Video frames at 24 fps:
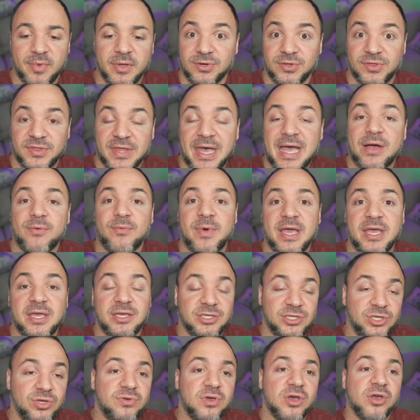That way,
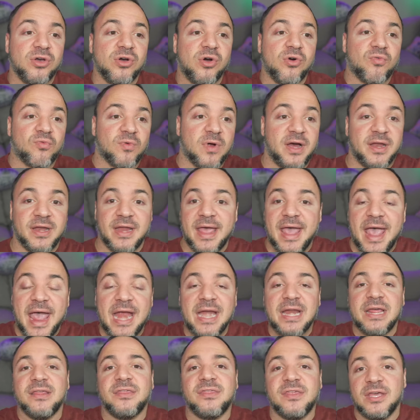you can go run
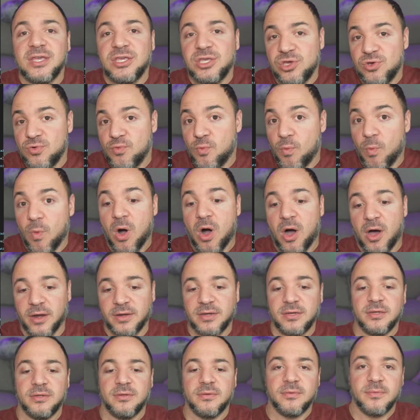anything you want,
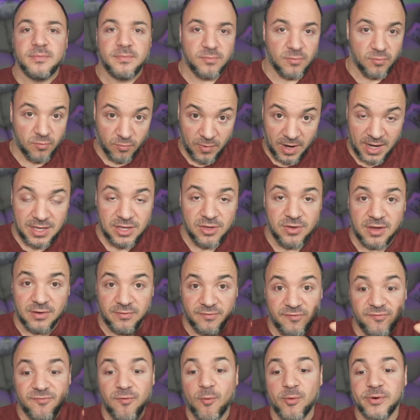right? You can
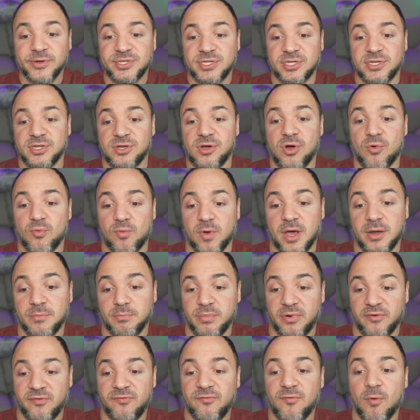force it to go run
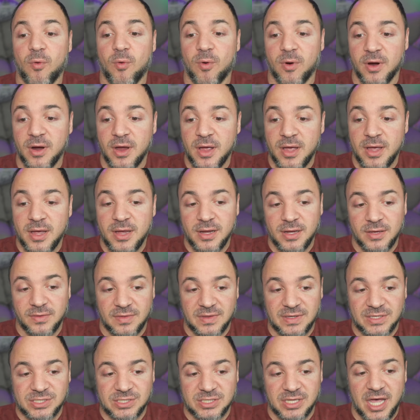before
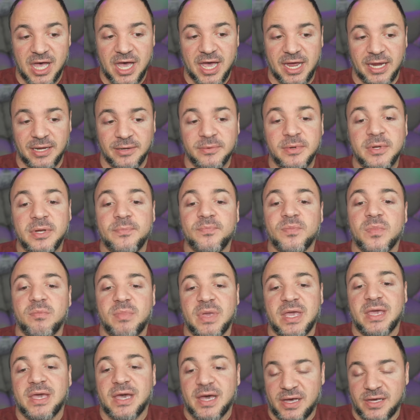this line
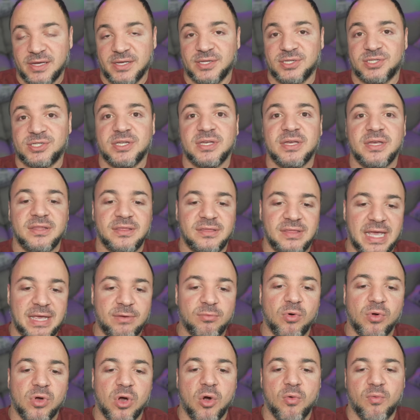because they will
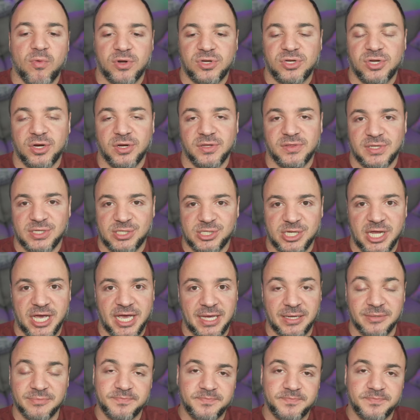go return this type.